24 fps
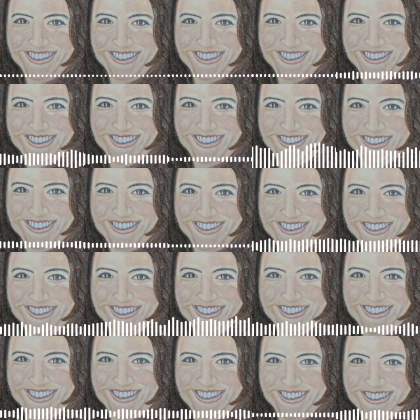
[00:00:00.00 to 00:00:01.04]
Every time
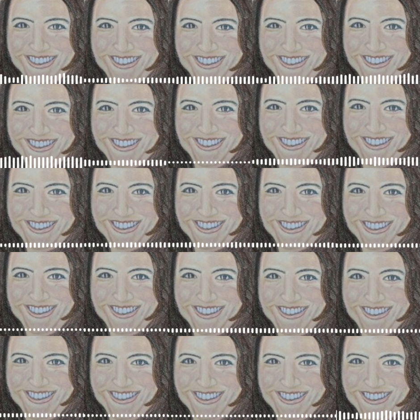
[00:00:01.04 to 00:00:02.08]
I have an office,
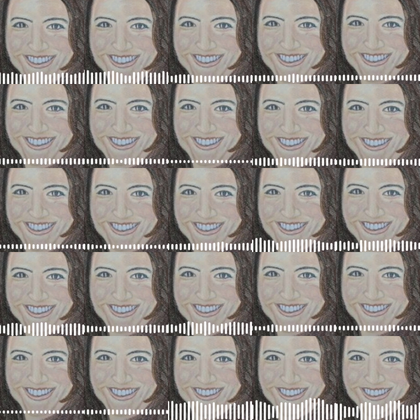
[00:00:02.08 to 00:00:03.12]
it is the
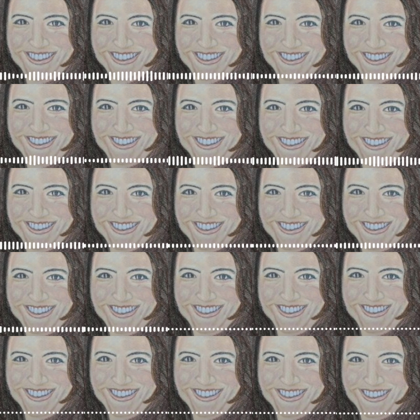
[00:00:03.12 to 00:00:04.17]
hottest room in the house.
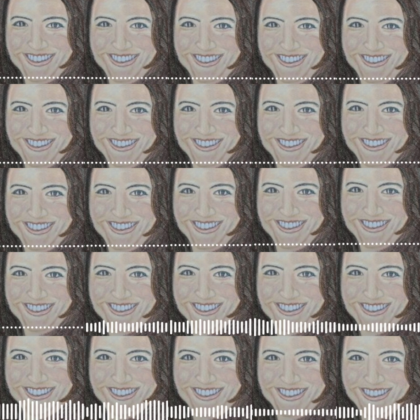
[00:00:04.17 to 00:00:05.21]
I
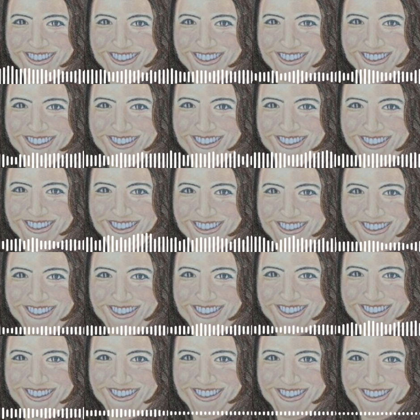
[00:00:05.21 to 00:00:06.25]
don't know why that
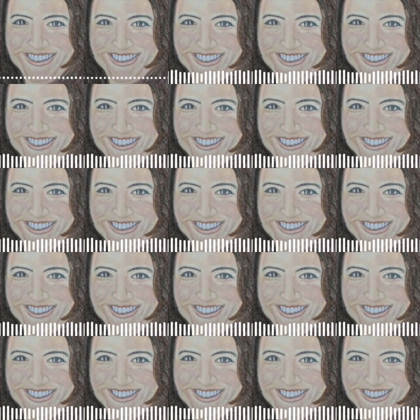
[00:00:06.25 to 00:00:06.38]
is.